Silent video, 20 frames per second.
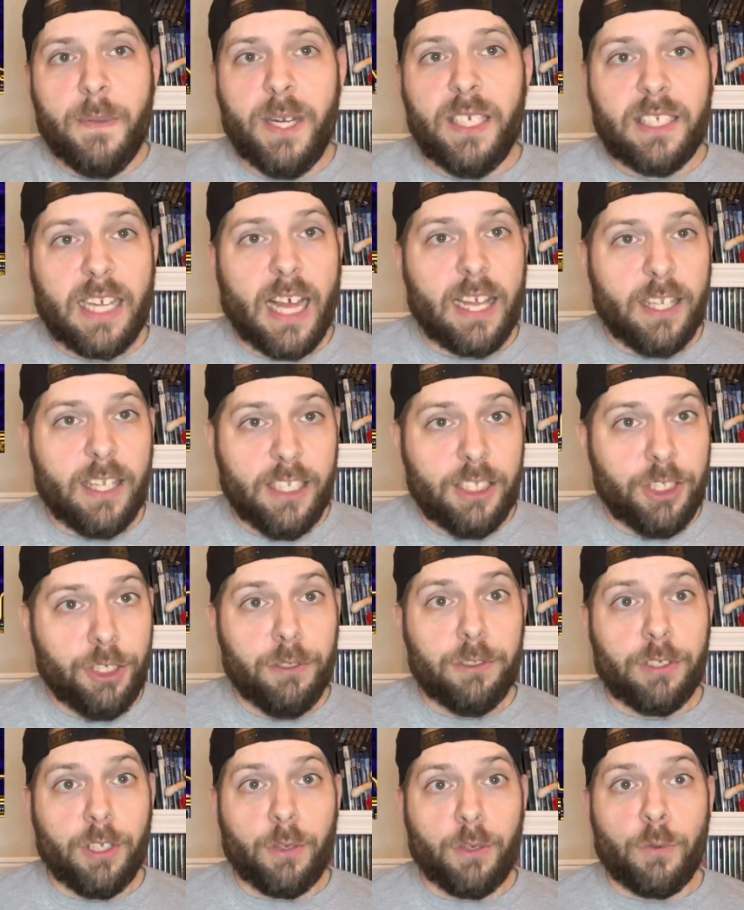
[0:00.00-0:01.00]
He's
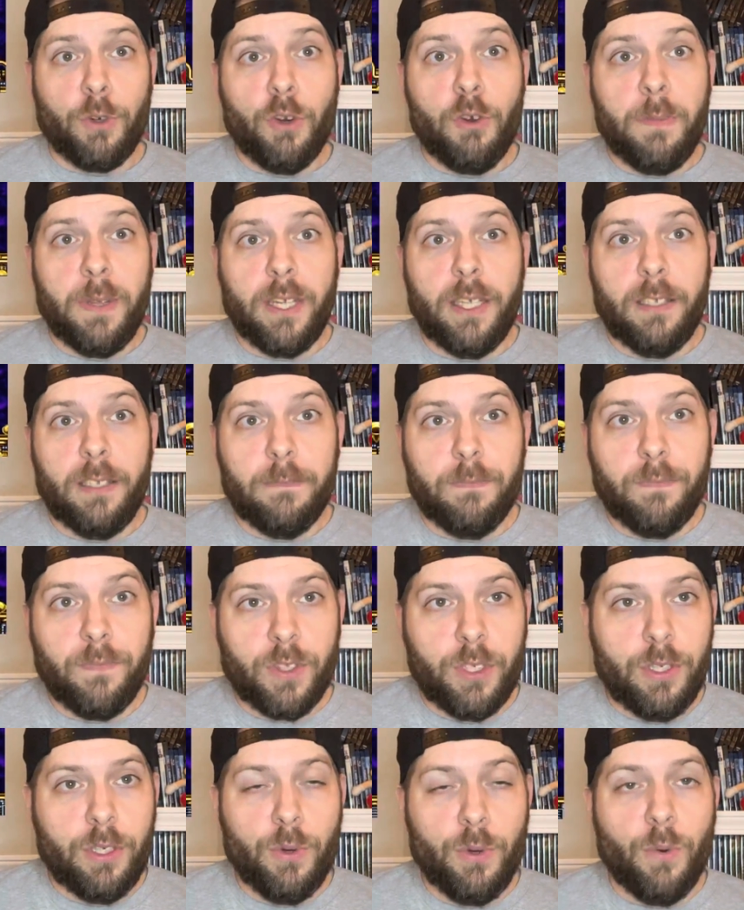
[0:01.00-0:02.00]
using the Ruby
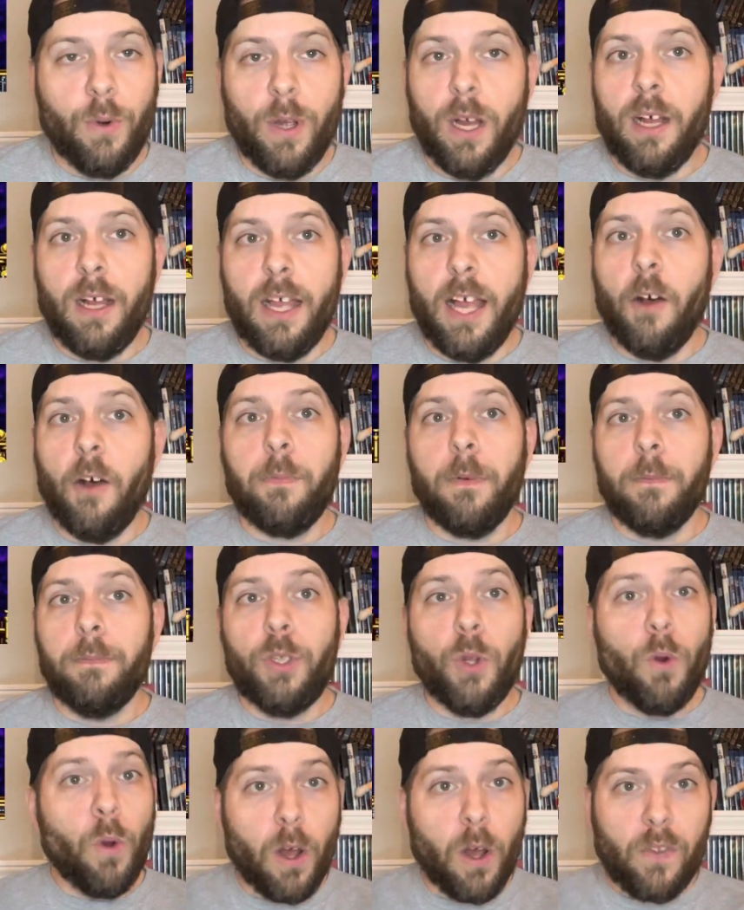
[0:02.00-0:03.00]
to help him
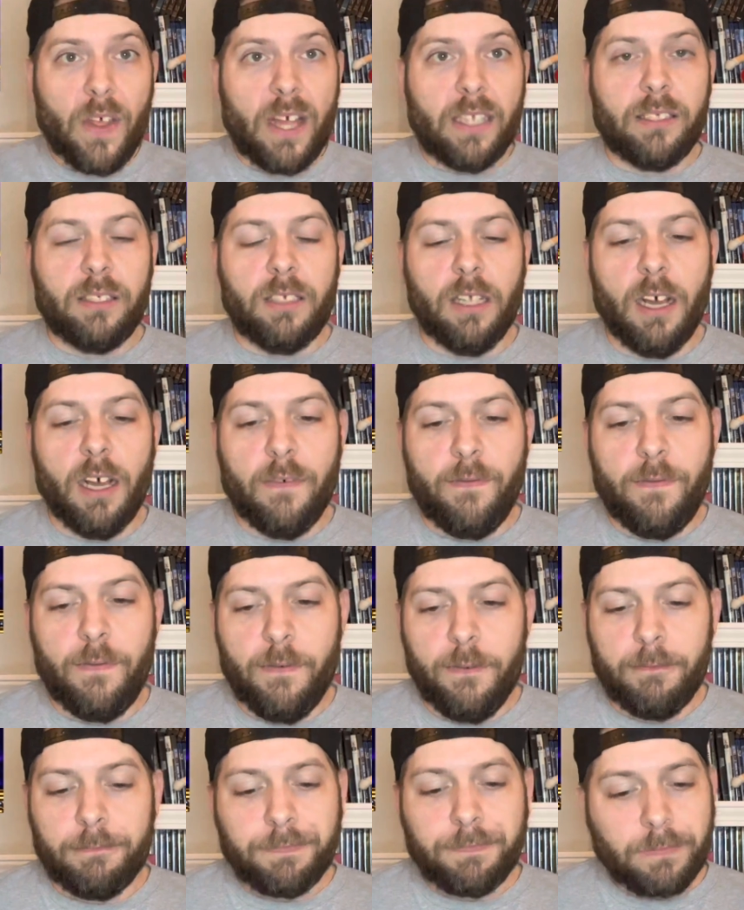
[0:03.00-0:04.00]
do all that stuff
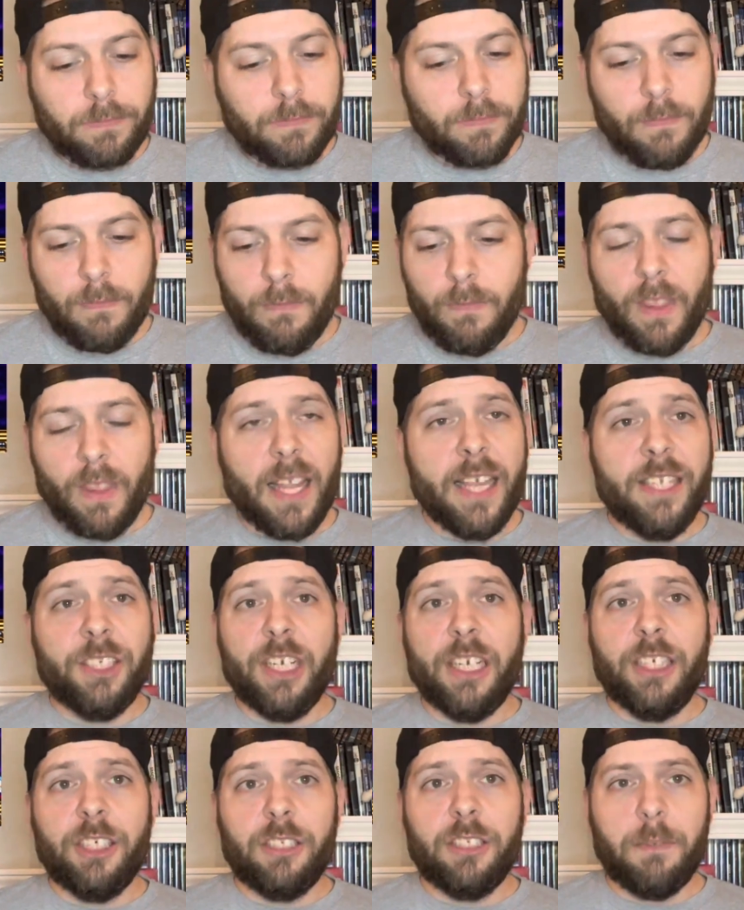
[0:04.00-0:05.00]
and
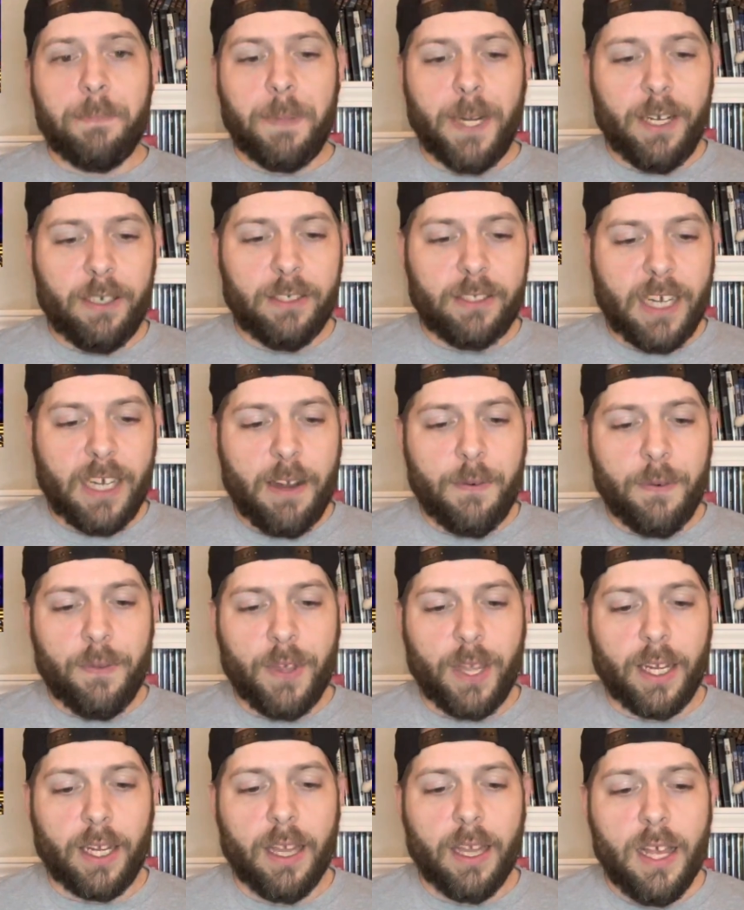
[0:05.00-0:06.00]
change his appearance and
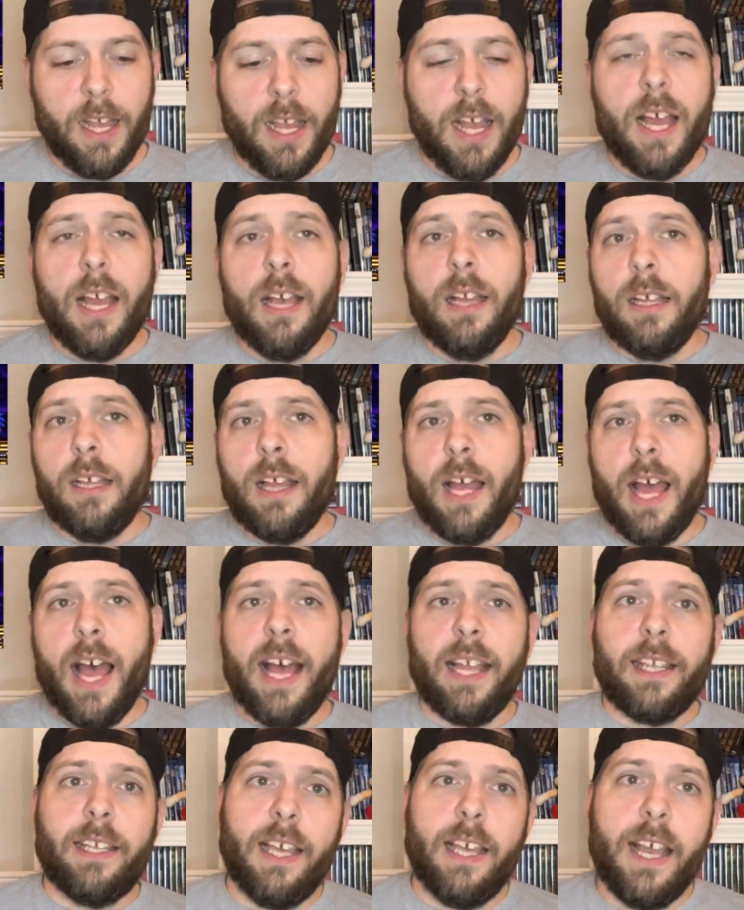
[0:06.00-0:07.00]
everything.
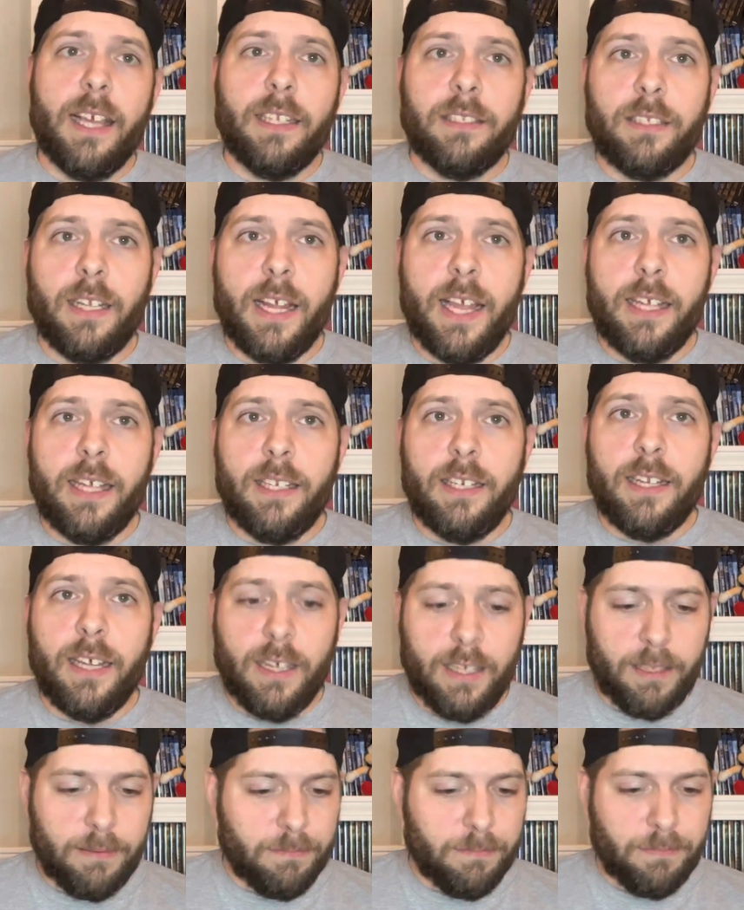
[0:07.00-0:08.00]
Heck,
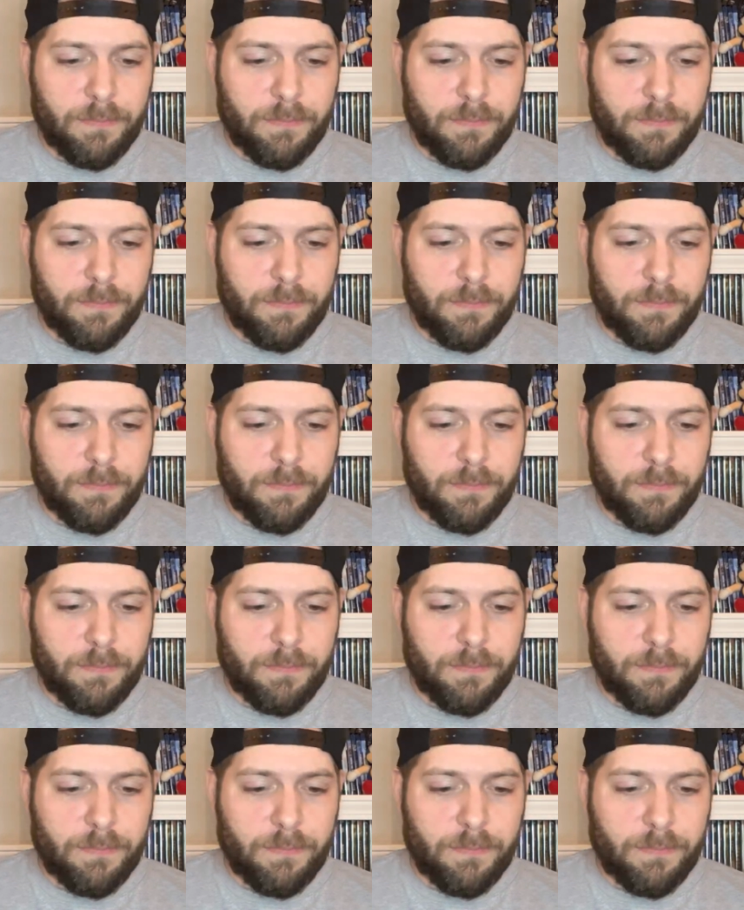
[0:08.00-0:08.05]
in